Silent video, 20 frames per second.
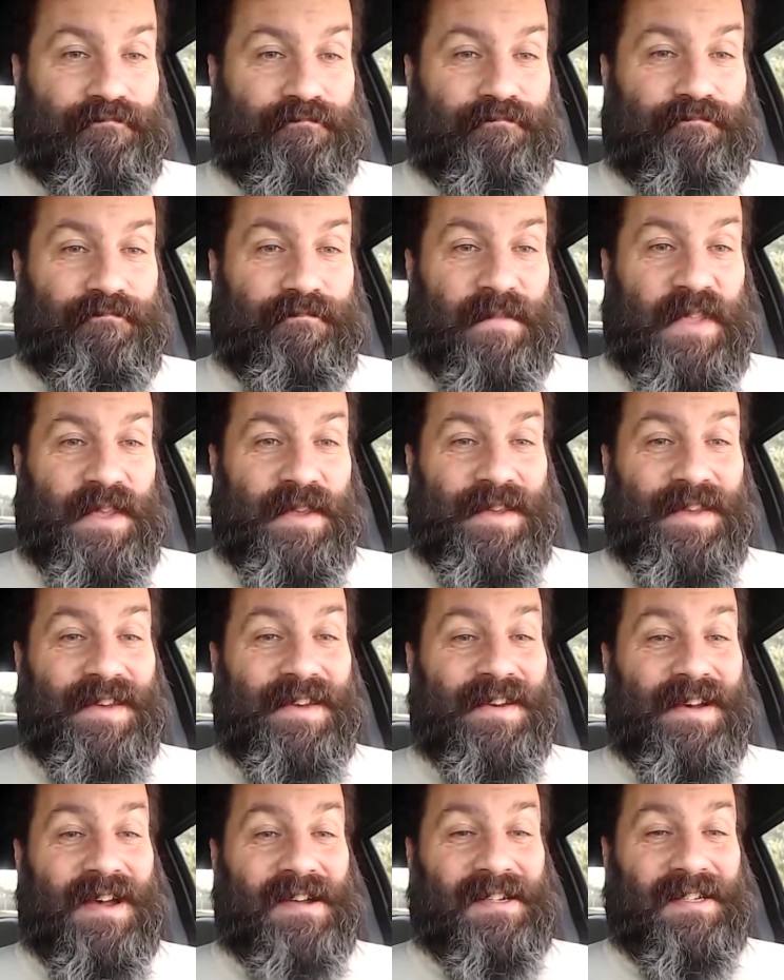
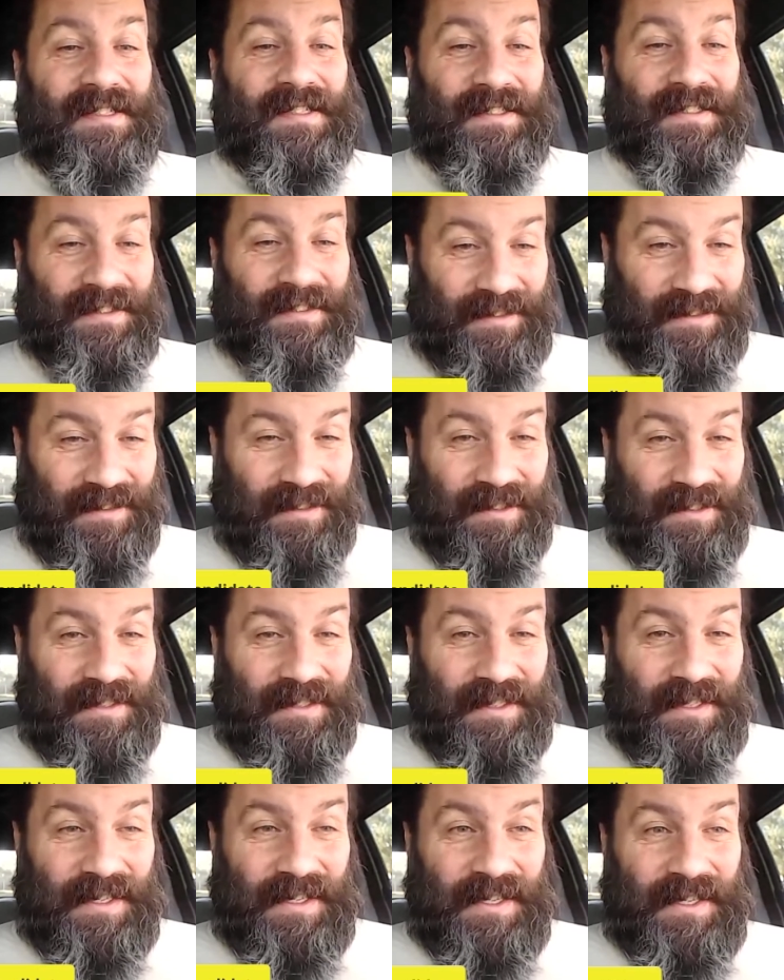Yeah,
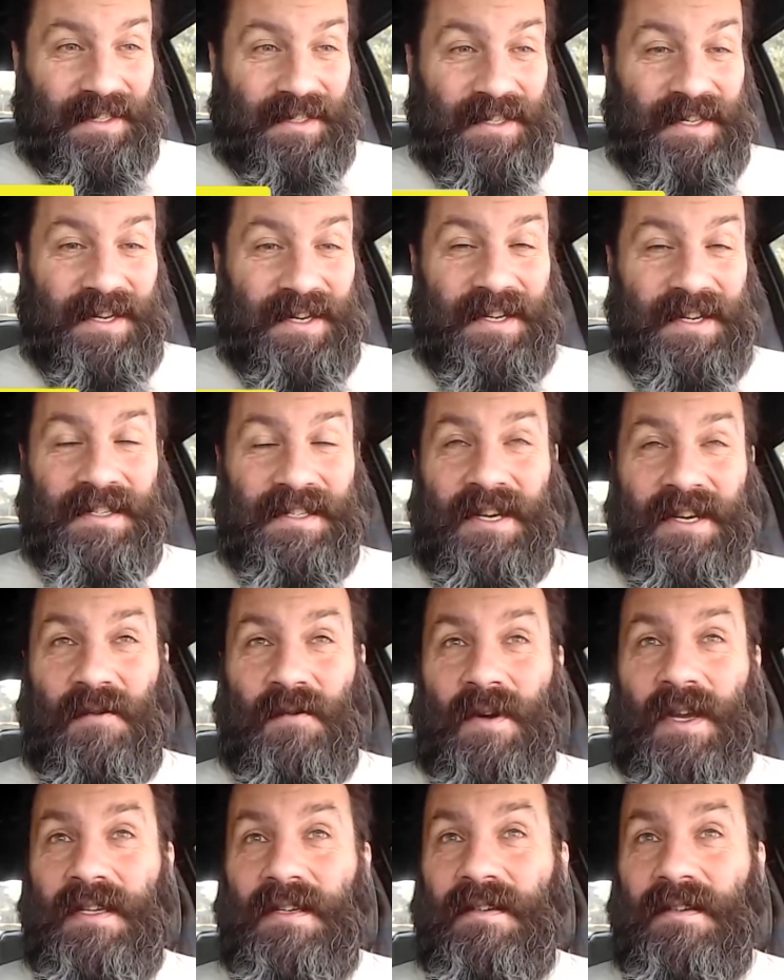it's an idea,
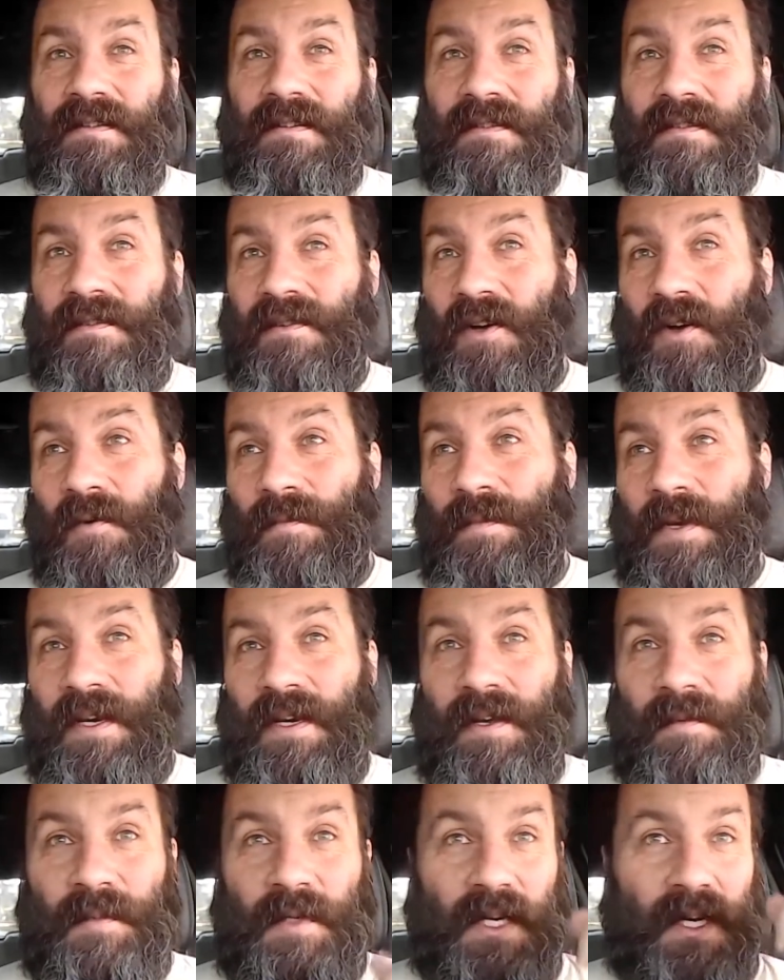right? Open it
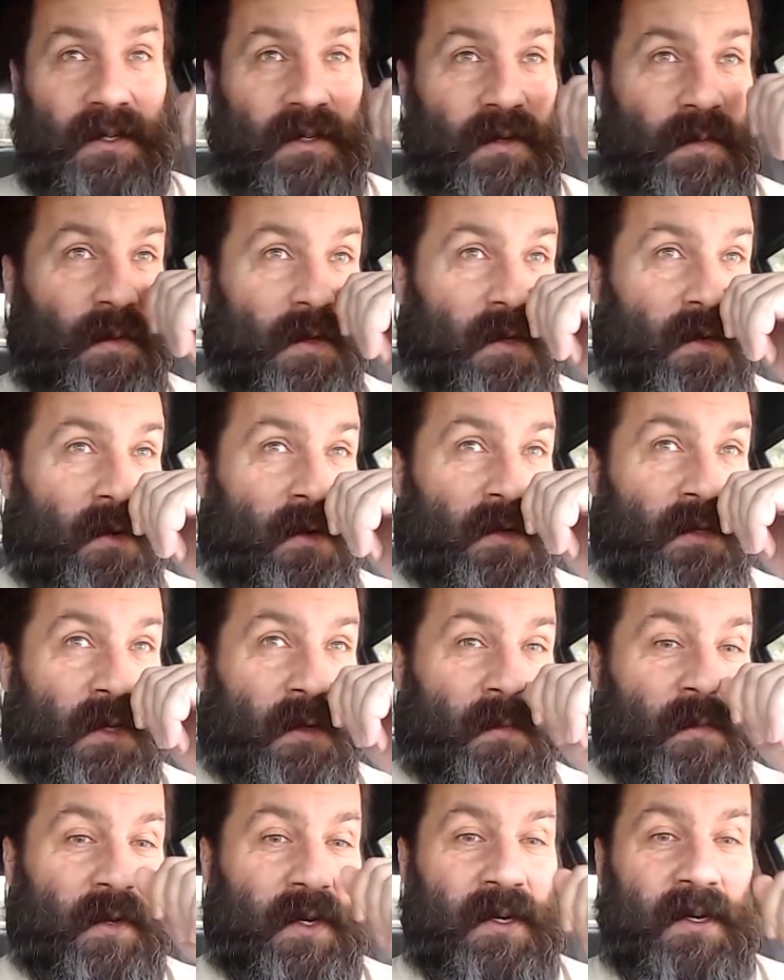up to entrepreneurs.
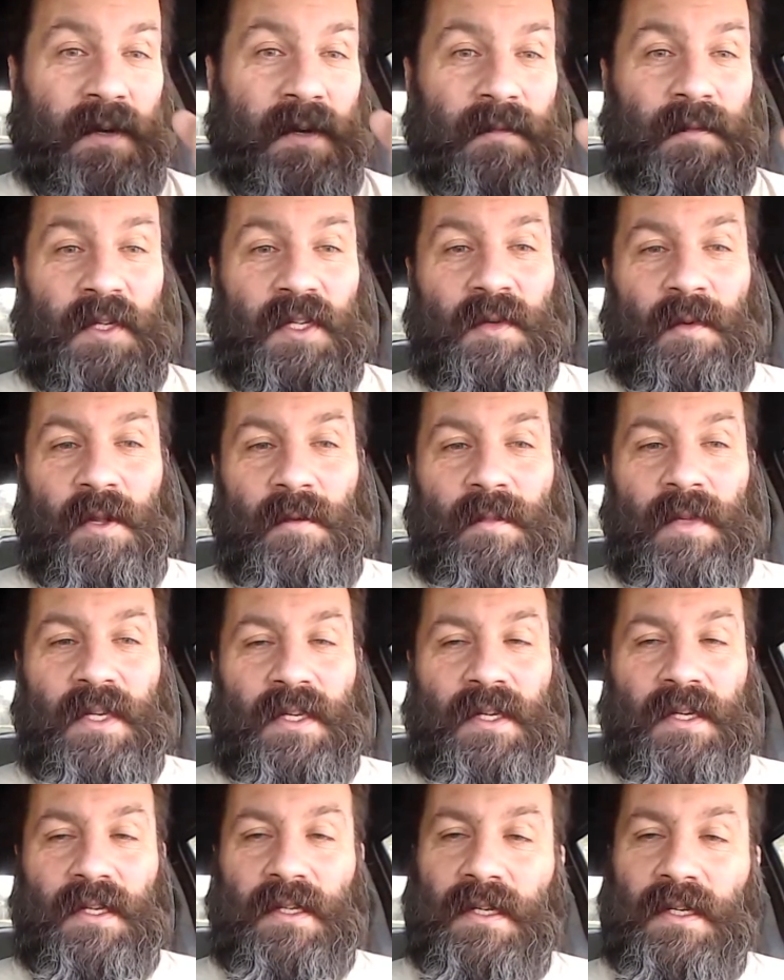Open it up to small
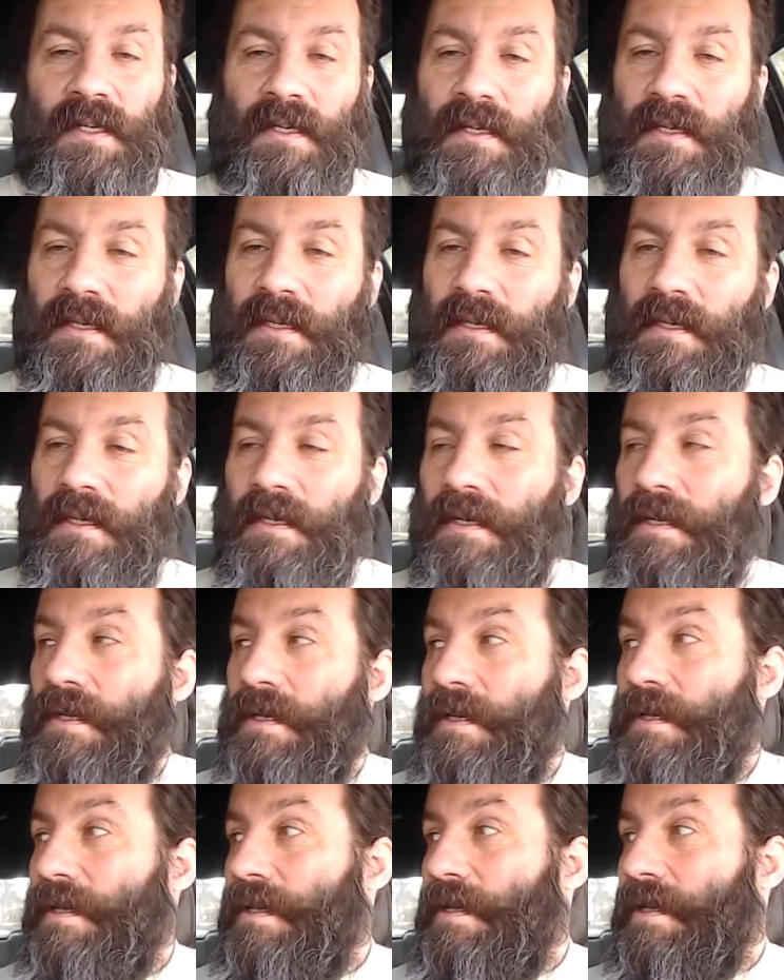business.
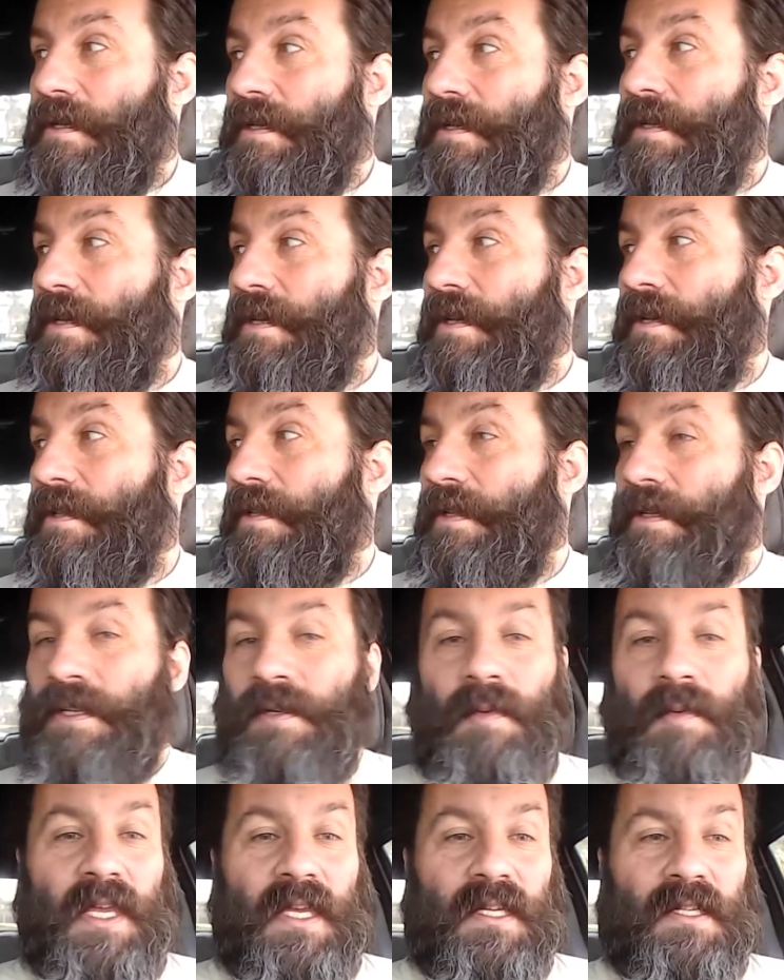Let's
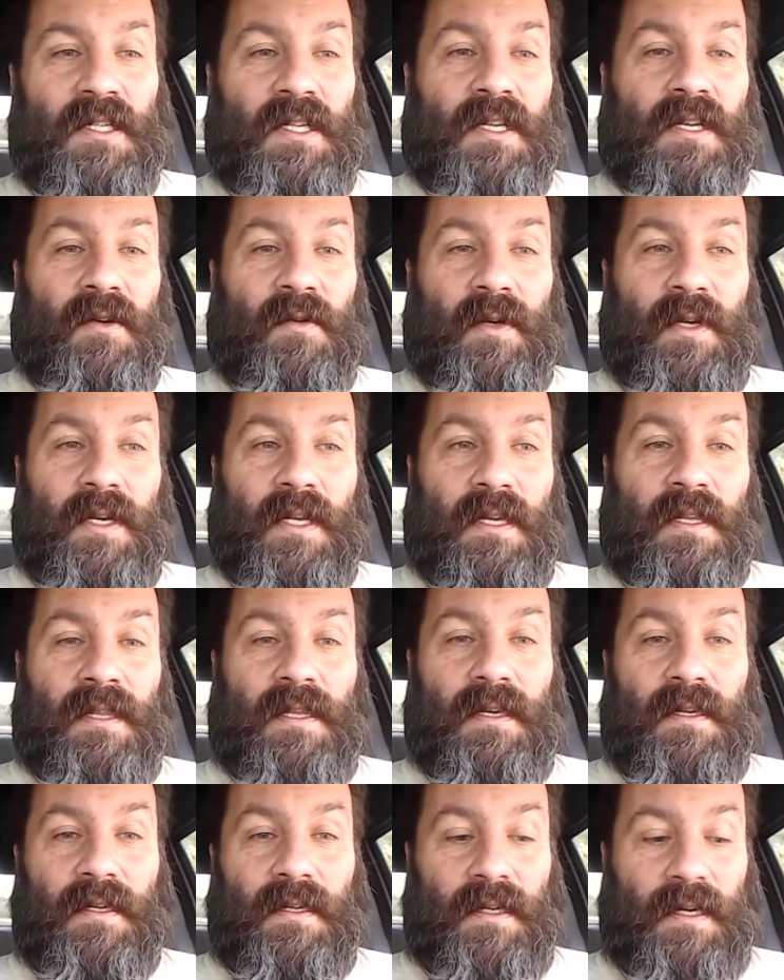make ingenuity a
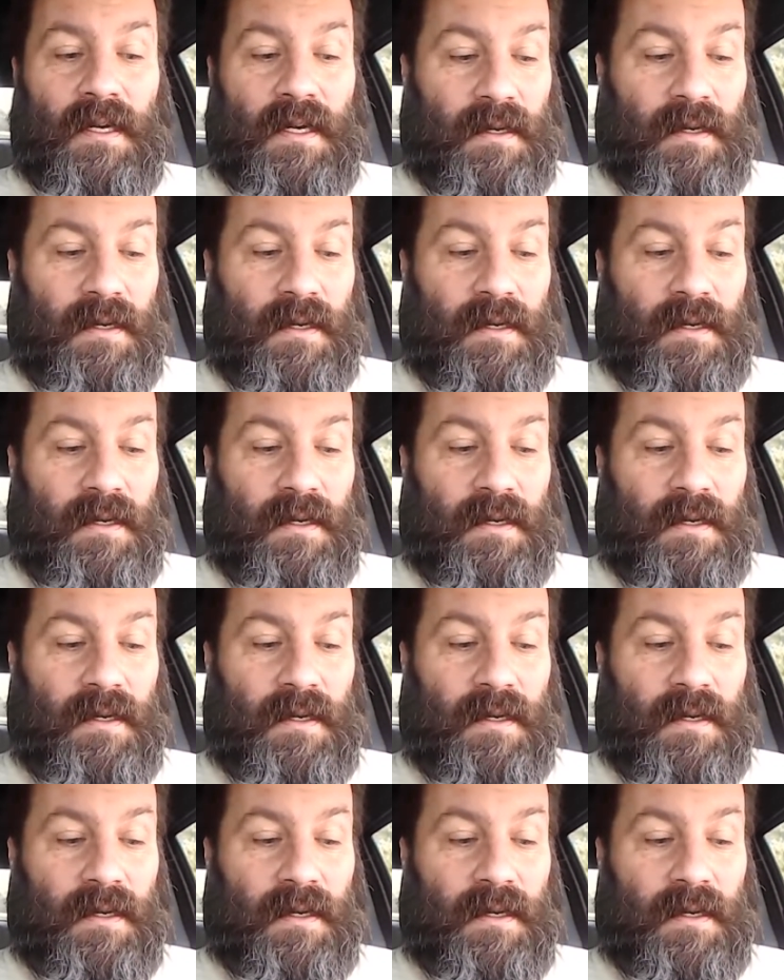thing again.